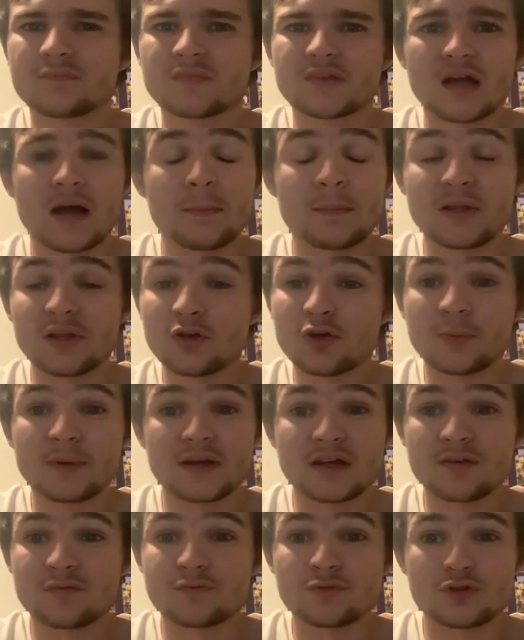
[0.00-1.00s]
I'm a little
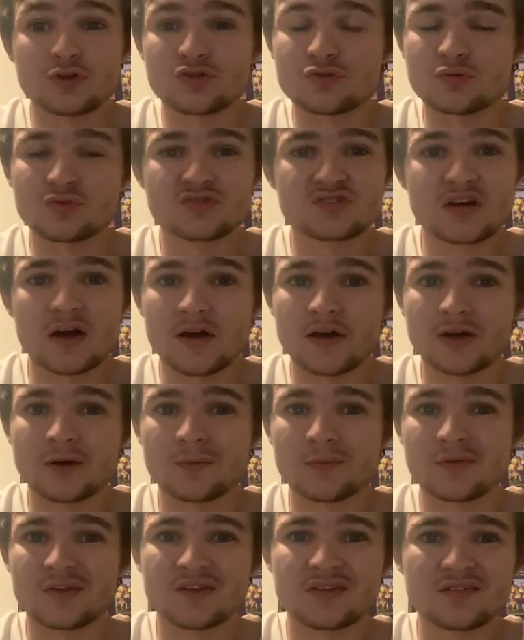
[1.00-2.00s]
bit confused what's going
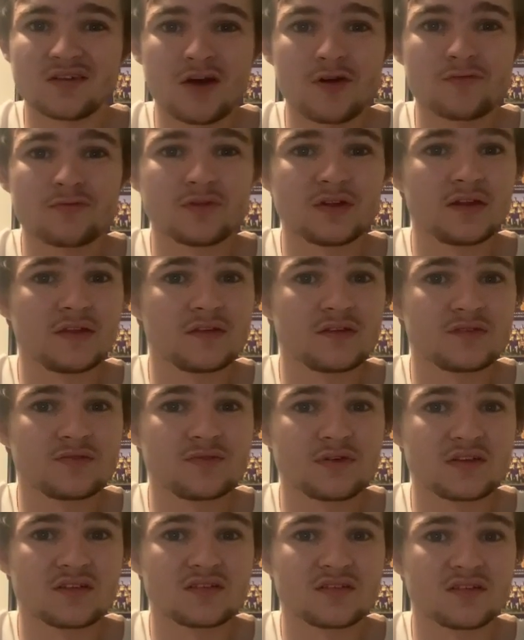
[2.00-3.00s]
on with this. Hopefully this
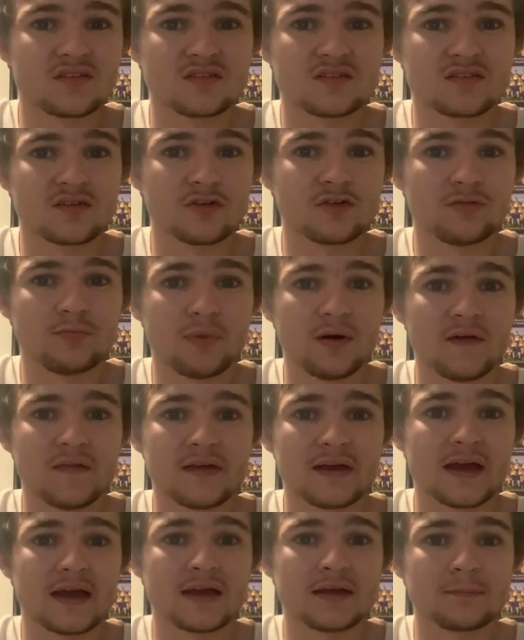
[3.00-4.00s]
fixes itself by
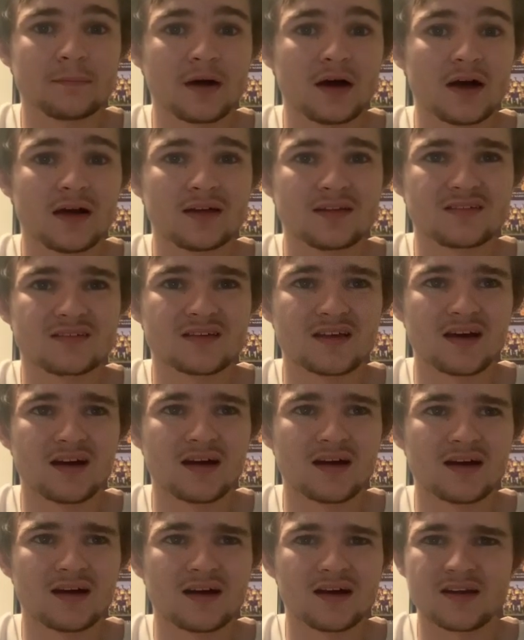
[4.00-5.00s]
the end, but it's,
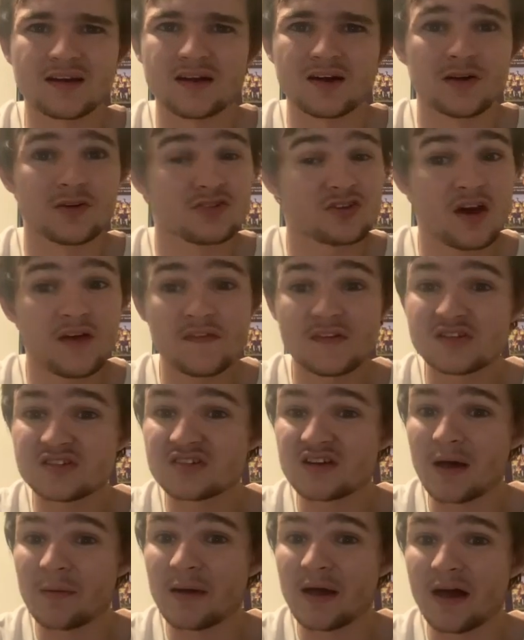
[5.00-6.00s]
uh, I don't know. It's only
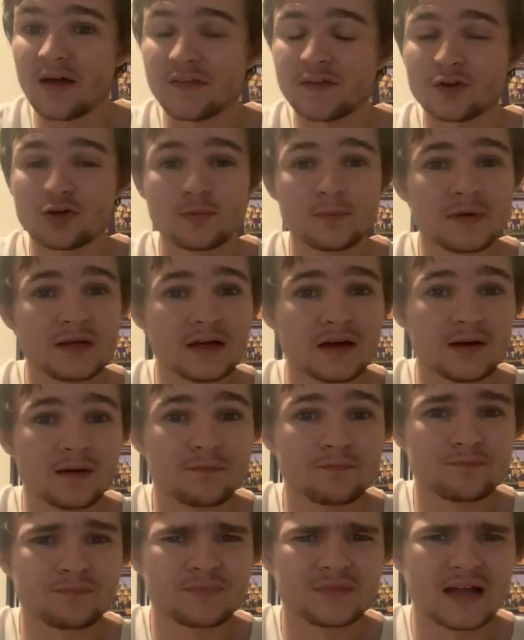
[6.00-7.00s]
just come out. There could be
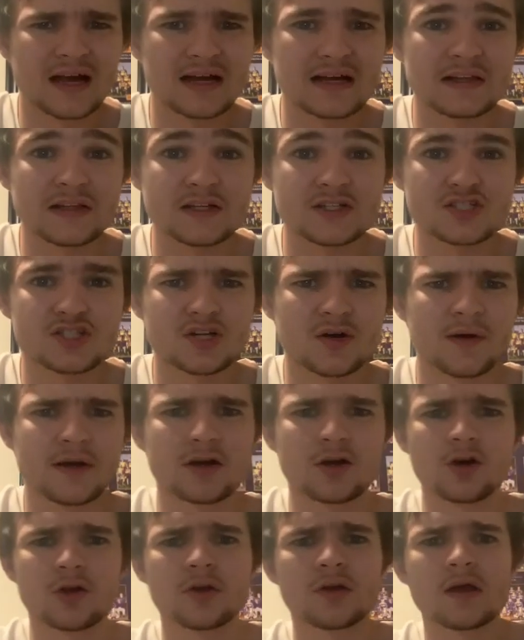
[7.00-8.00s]
a, a glitch
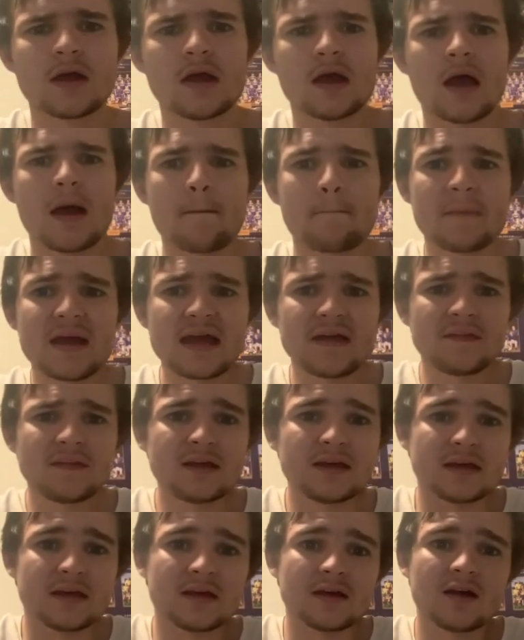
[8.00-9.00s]
going on.
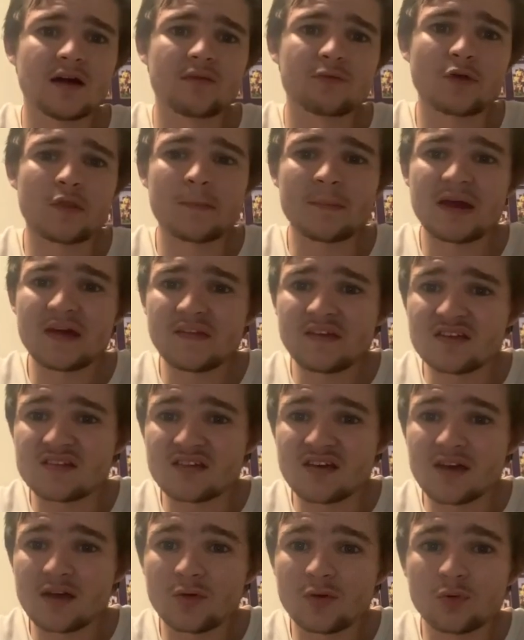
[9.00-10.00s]
Manly. I've got the Manly
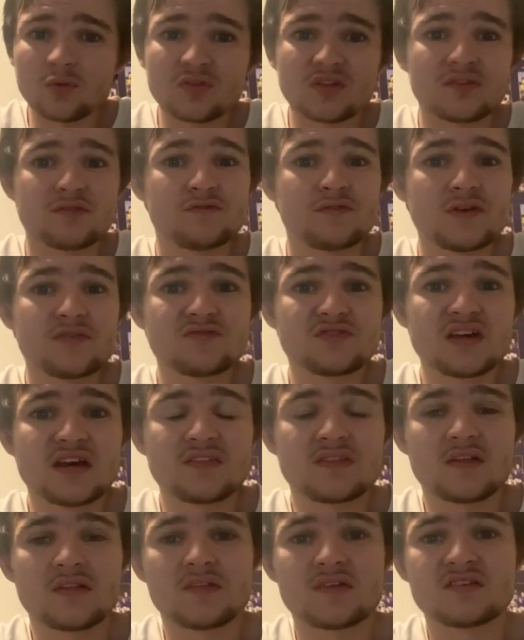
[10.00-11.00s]
Sea Eagles in
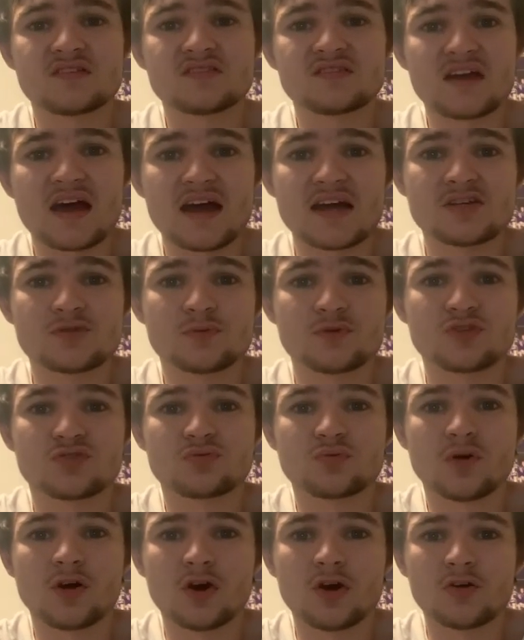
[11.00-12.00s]
15th at this stage with
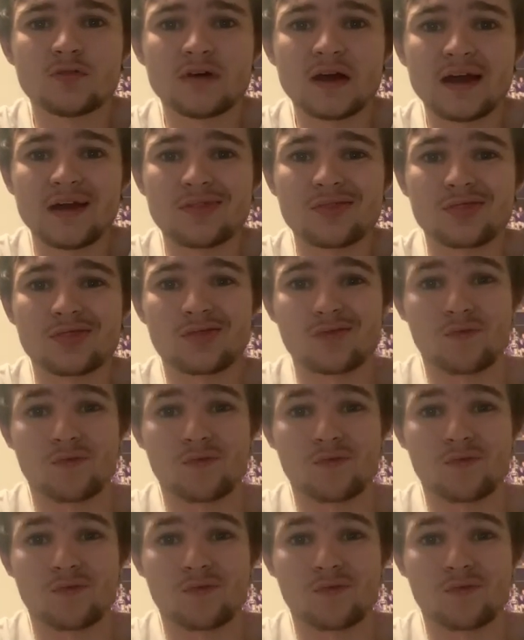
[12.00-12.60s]
12 and